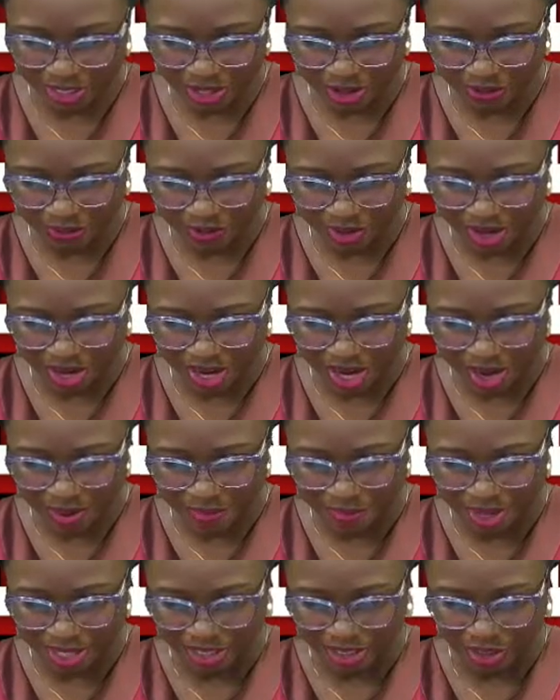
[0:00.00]
of
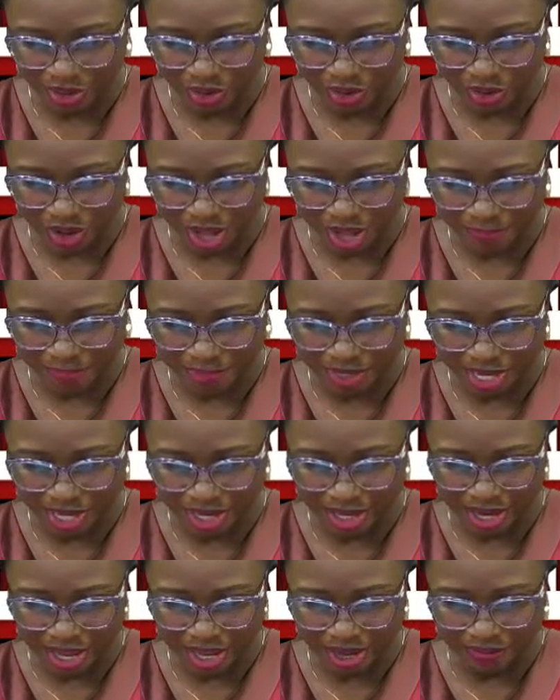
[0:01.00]
Ambassador
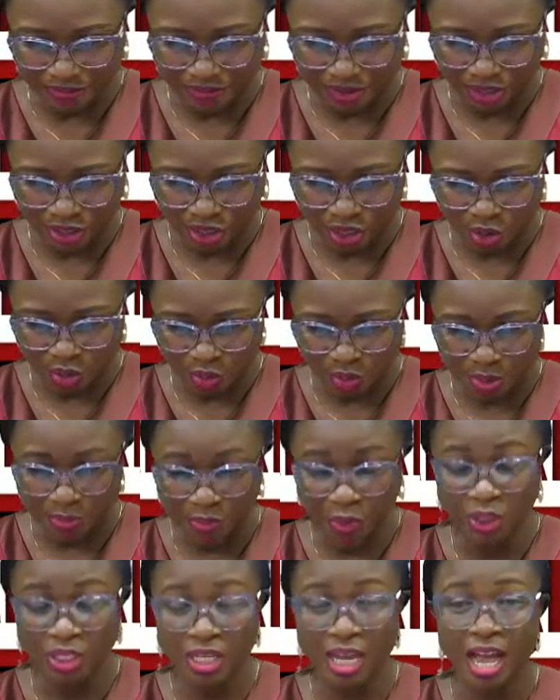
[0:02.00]
Abdel Fattah
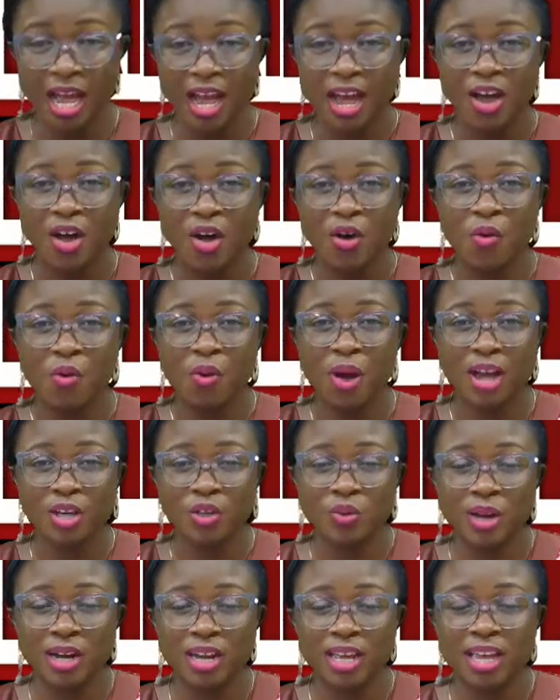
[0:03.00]
Musa, who
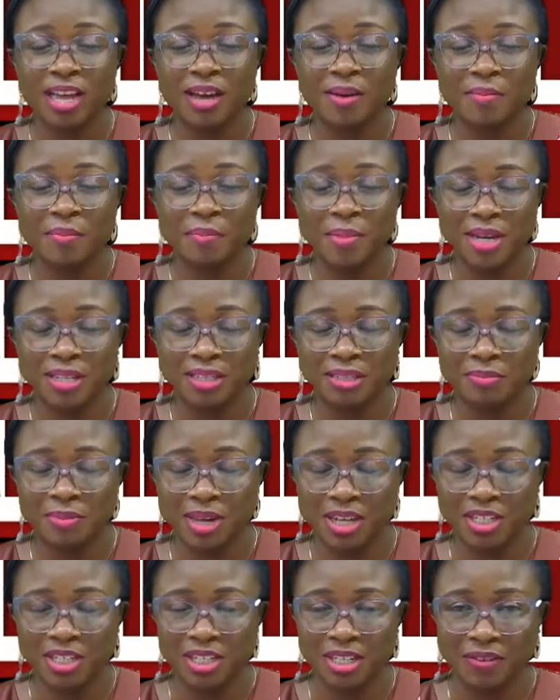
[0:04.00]
actually made
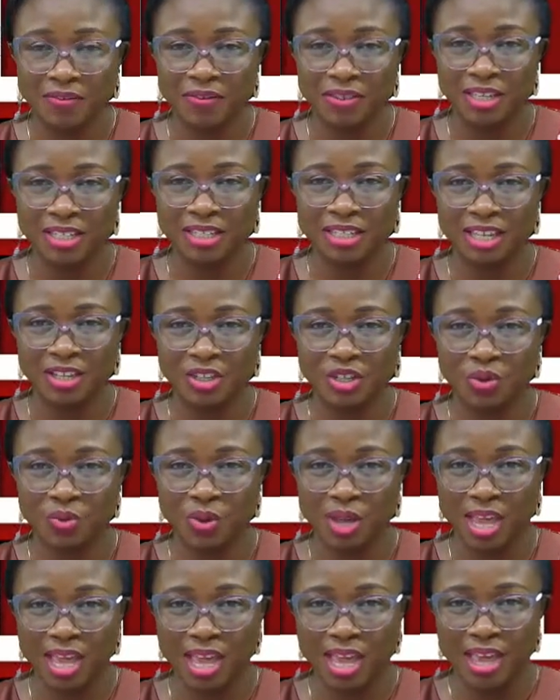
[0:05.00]
mention of this
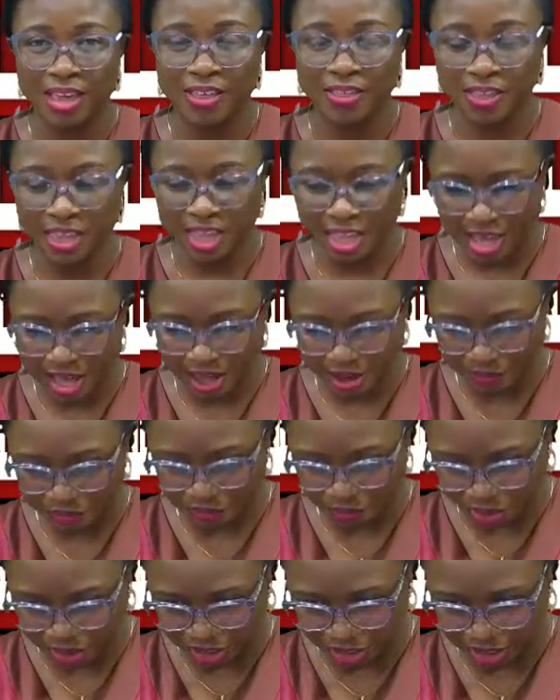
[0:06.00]
during the
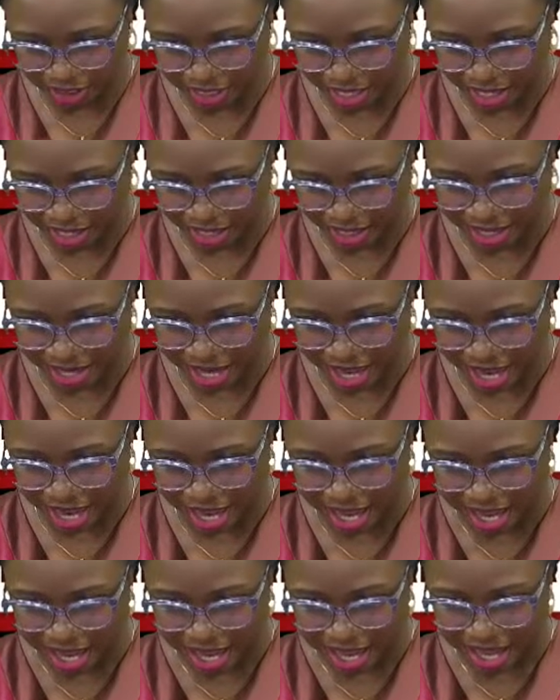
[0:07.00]

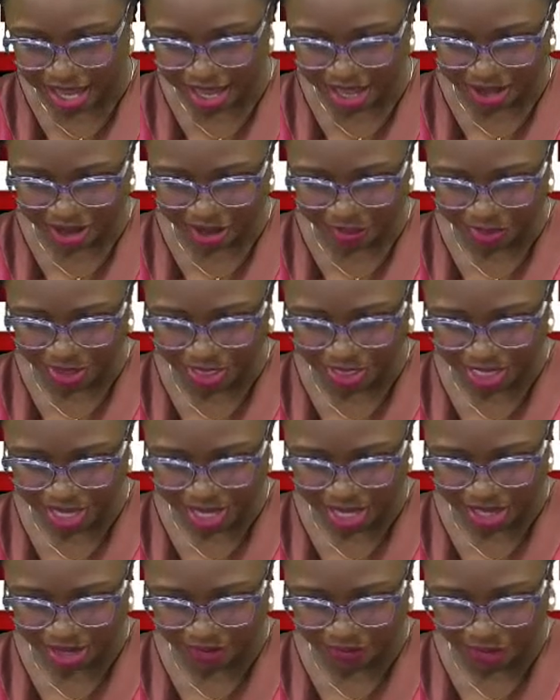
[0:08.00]
42nd
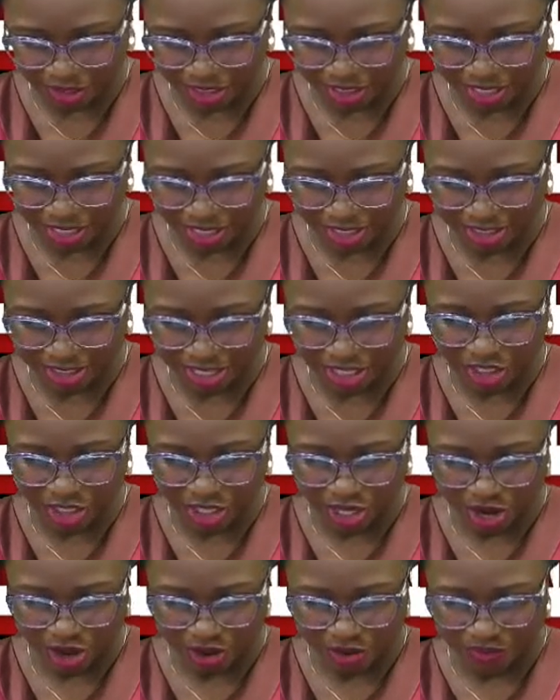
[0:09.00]
committee, the 42nd
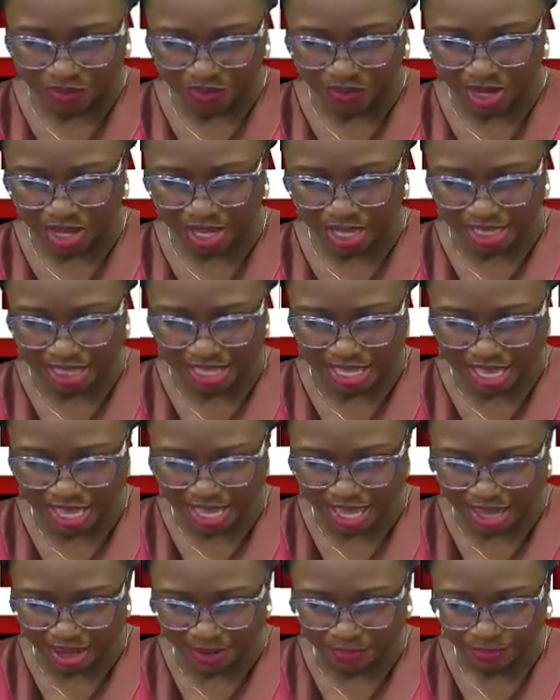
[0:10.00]
session of
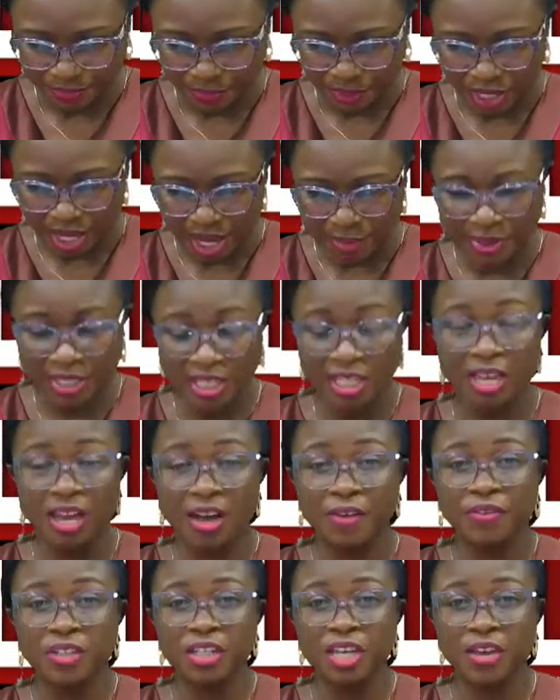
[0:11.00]
the Committee
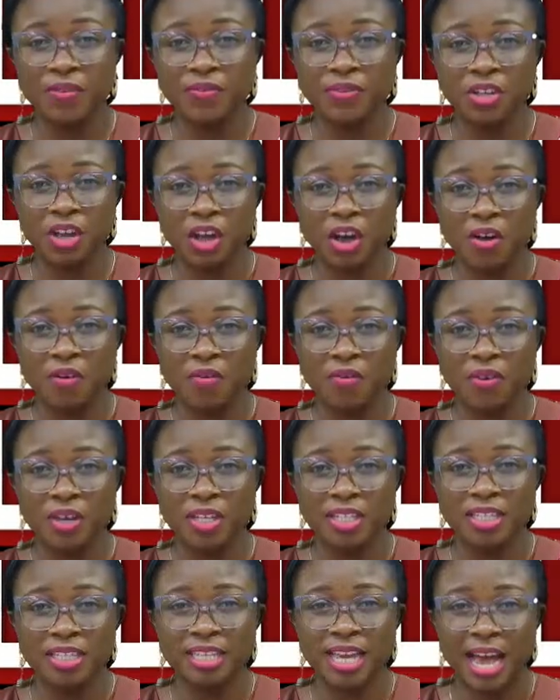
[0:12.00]
of Chiefs of
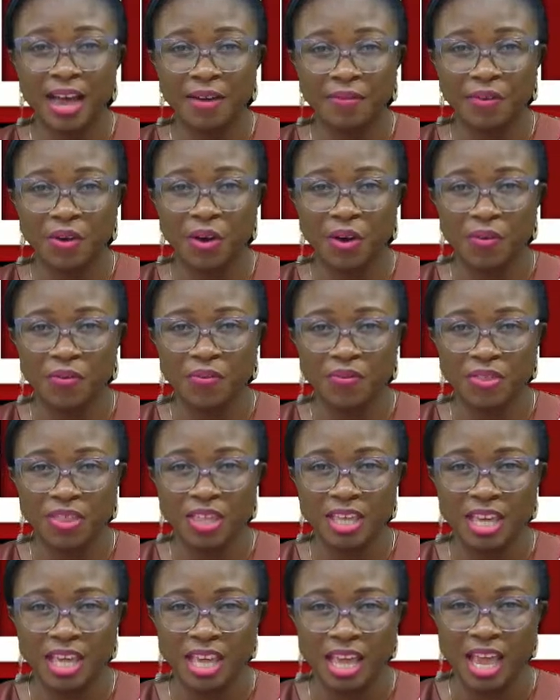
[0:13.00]
Staff of
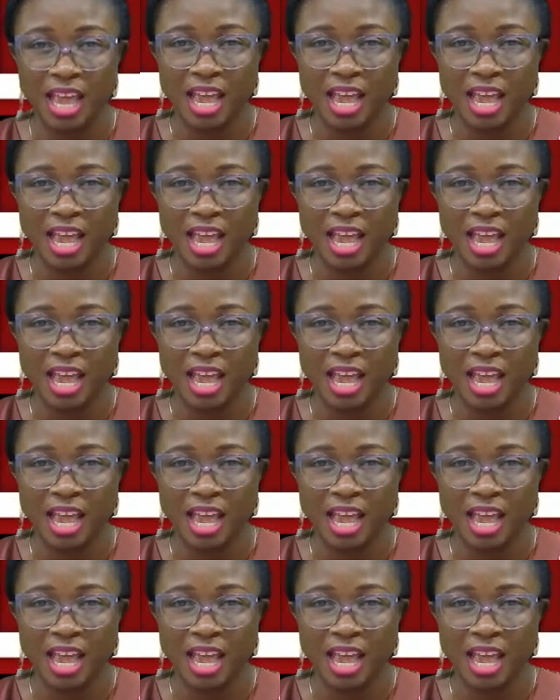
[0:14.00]
the